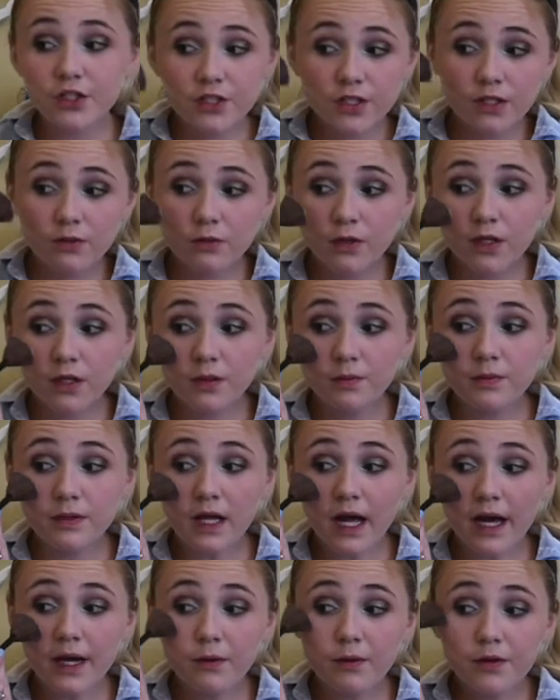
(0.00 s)
just gonna want to
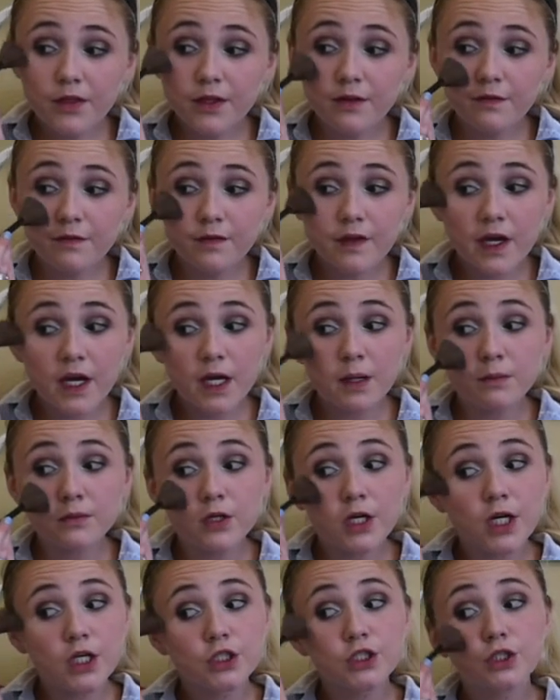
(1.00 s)
apply with a fan
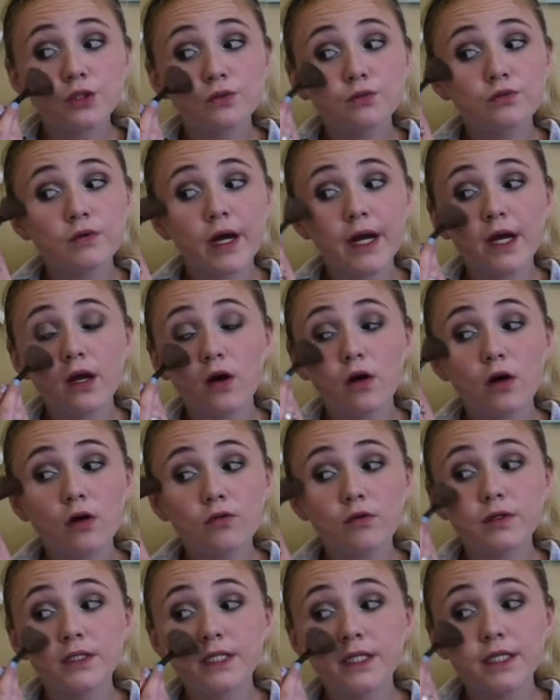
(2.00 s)
brush right
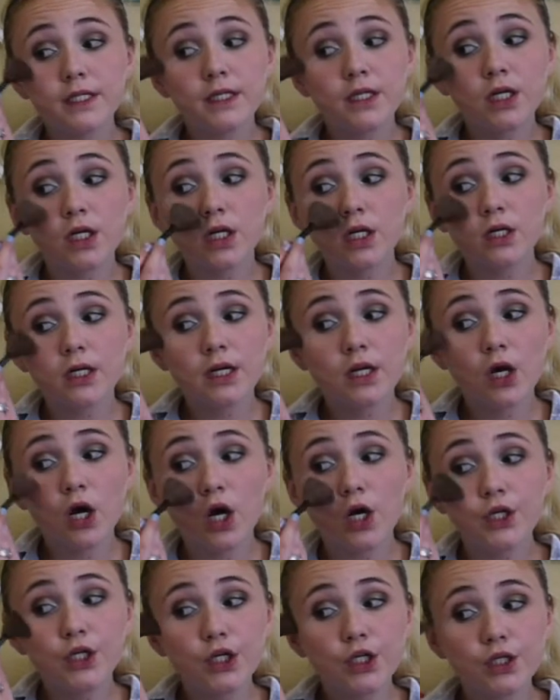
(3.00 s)
here, like
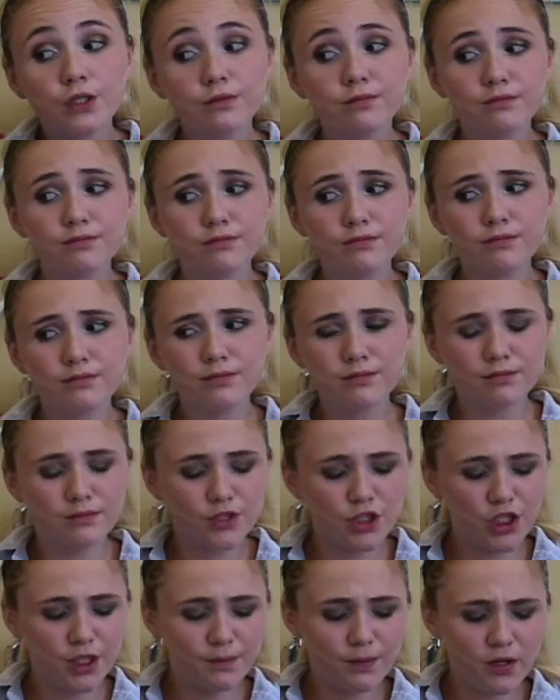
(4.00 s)
on your
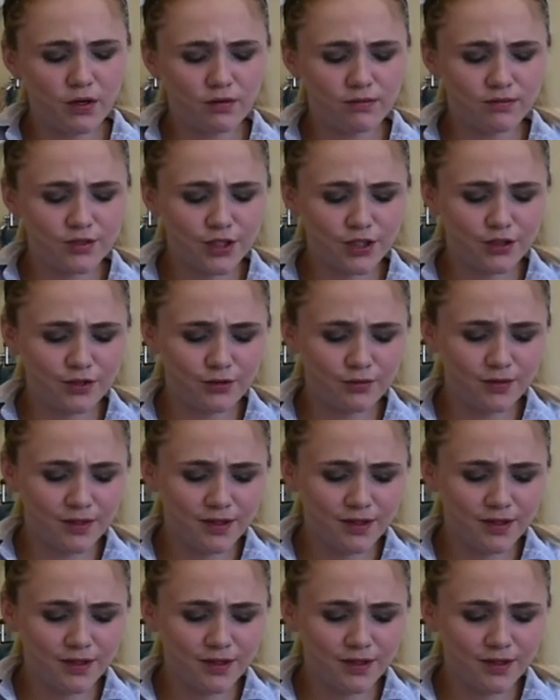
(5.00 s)
cheekbone too.